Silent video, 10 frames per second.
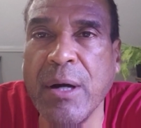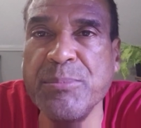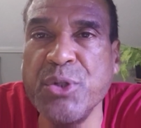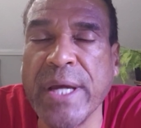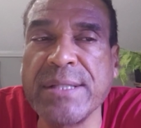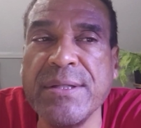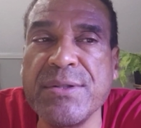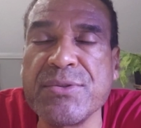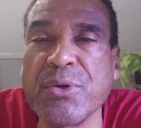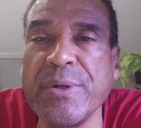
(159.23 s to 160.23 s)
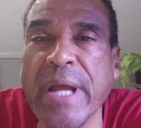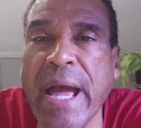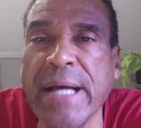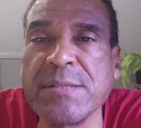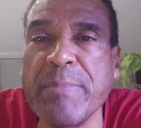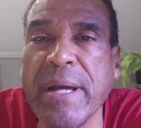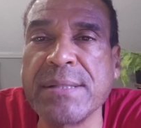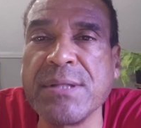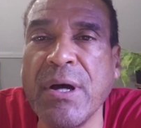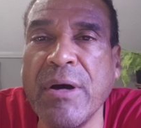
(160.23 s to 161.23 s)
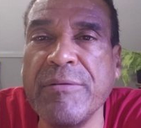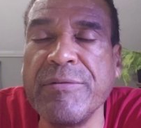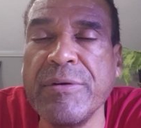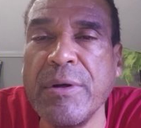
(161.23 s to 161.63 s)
objected to certain aspects of